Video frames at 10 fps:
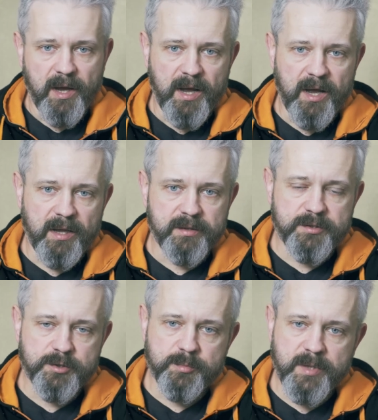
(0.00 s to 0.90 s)

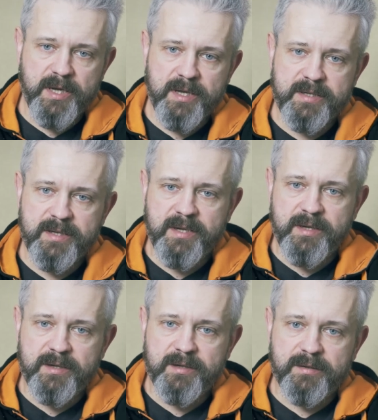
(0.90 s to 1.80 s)
and you might
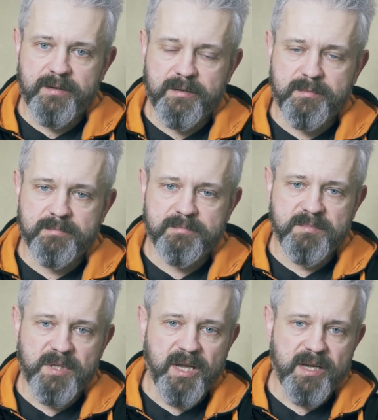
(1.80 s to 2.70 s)

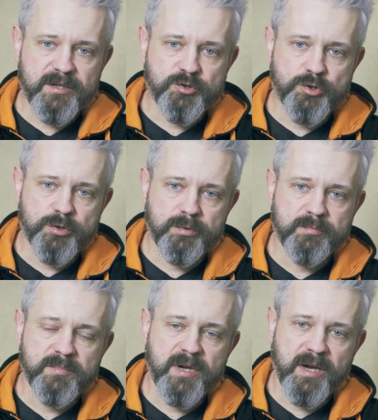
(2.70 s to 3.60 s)
like
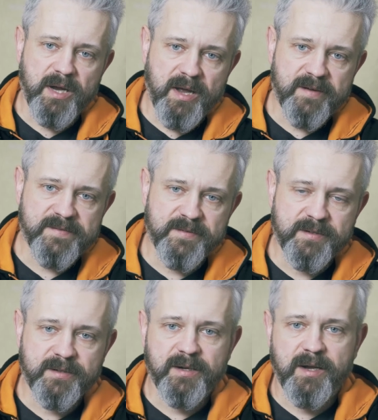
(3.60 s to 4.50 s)
to have
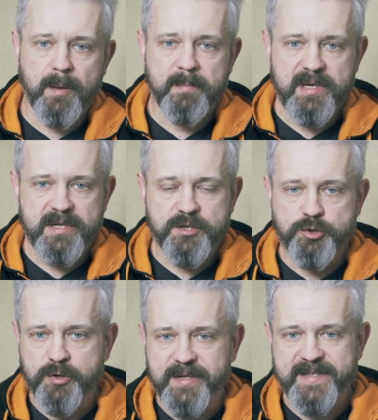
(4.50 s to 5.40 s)
ability
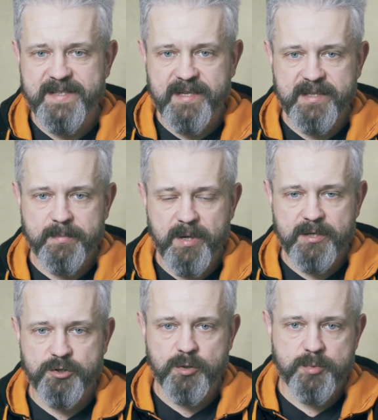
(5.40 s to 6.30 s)
to extend the
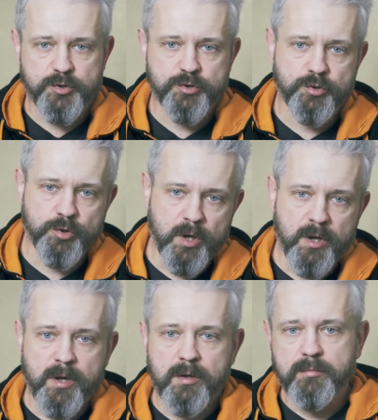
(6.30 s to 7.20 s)
backdrops to
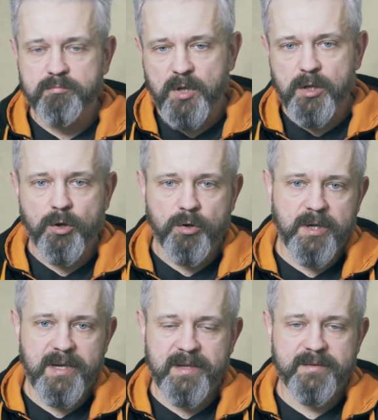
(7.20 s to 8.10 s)
longer,